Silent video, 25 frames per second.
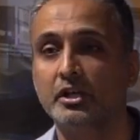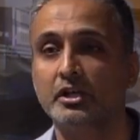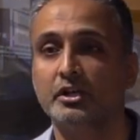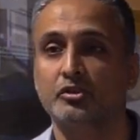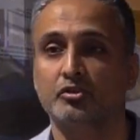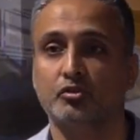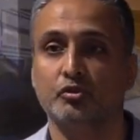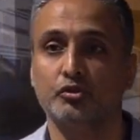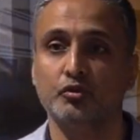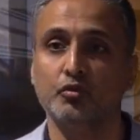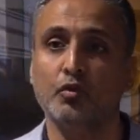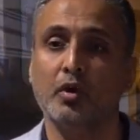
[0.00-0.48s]

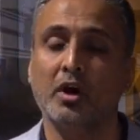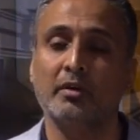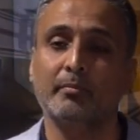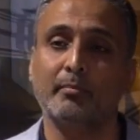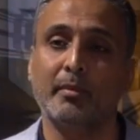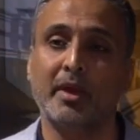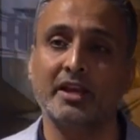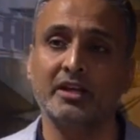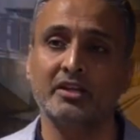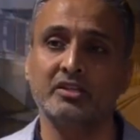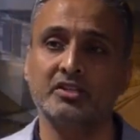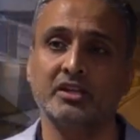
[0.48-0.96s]
So you are
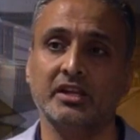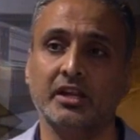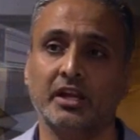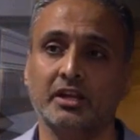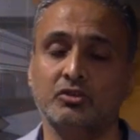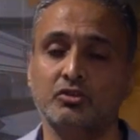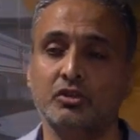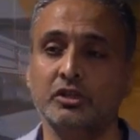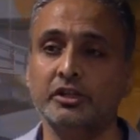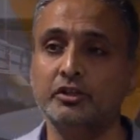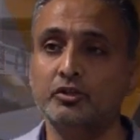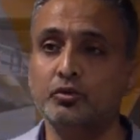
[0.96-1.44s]
managing
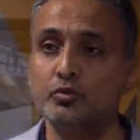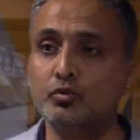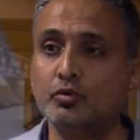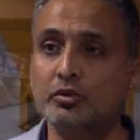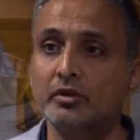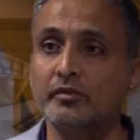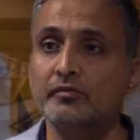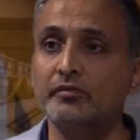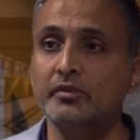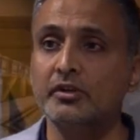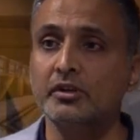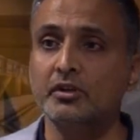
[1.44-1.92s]
actually two
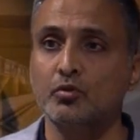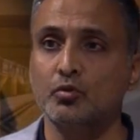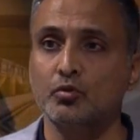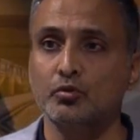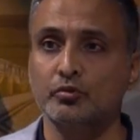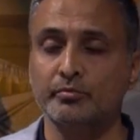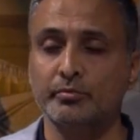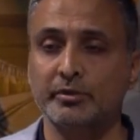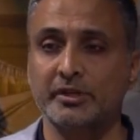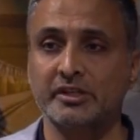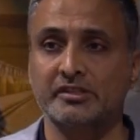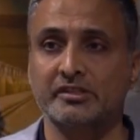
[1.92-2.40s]
different
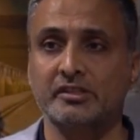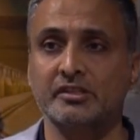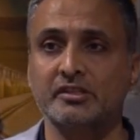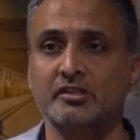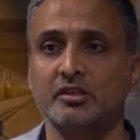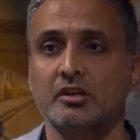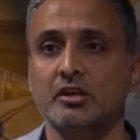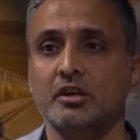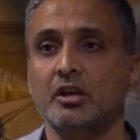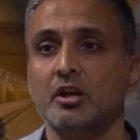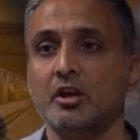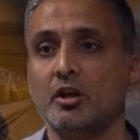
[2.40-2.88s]
code
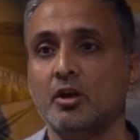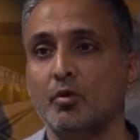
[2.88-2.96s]
bases.